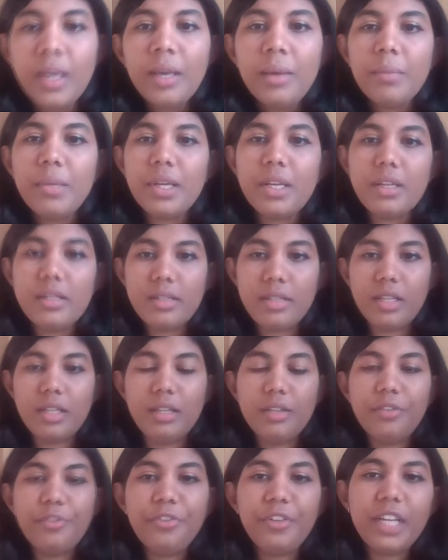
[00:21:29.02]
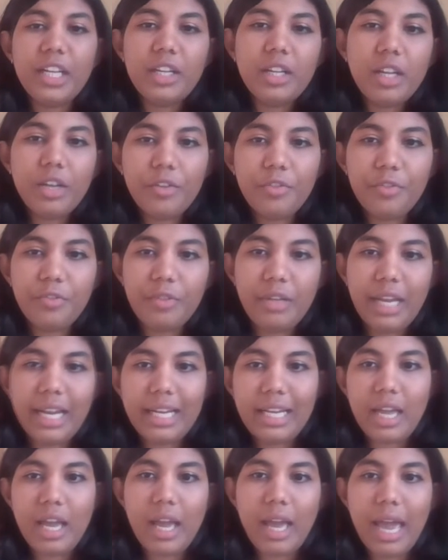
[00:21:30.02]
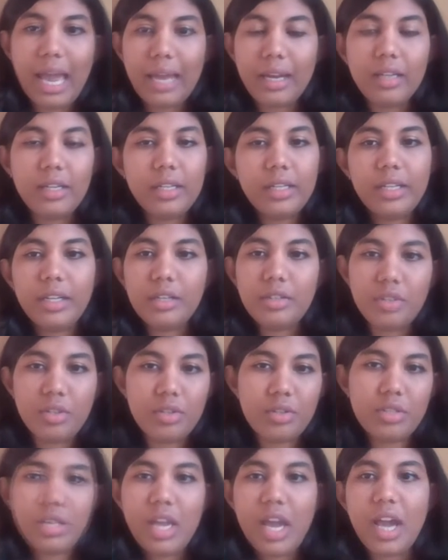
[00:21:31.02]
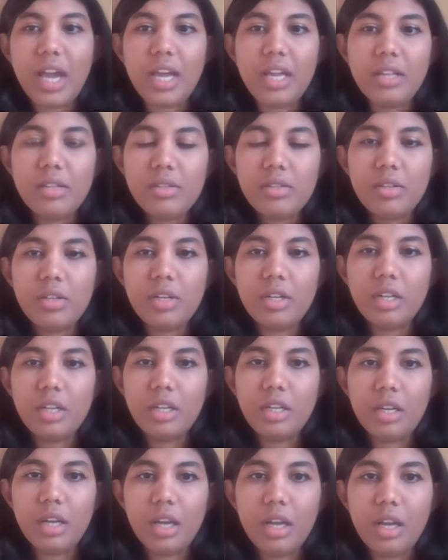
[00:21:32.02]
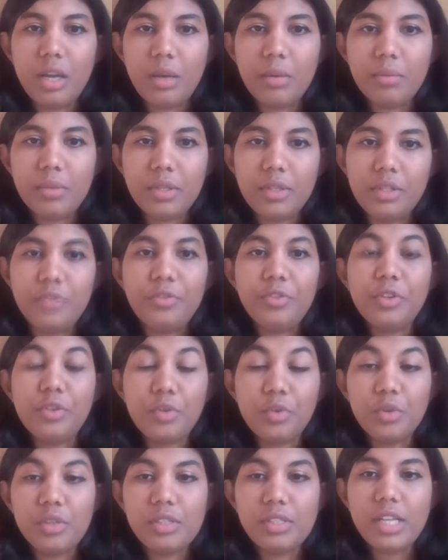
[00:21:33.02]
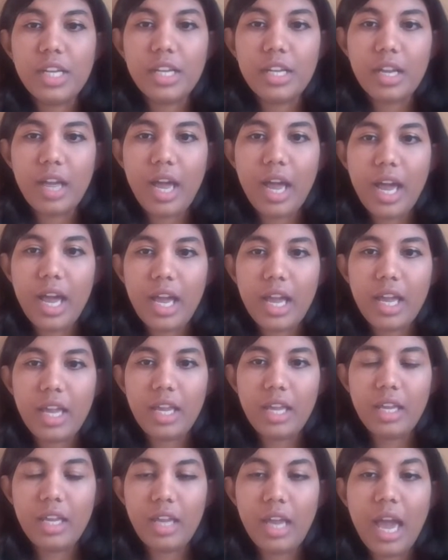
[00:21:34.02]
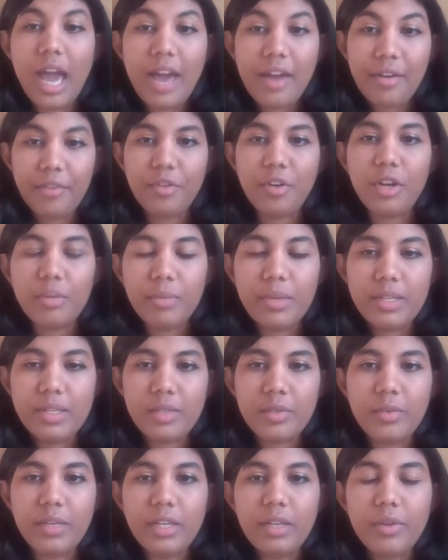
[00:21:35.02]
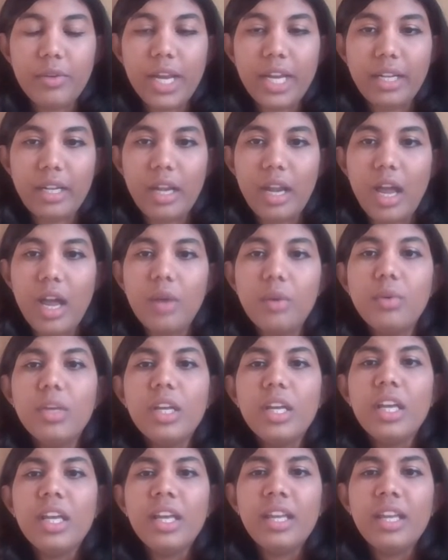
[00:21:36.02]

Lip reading: Because in the field of data analytics or science or the different roles that I have on my screen right now,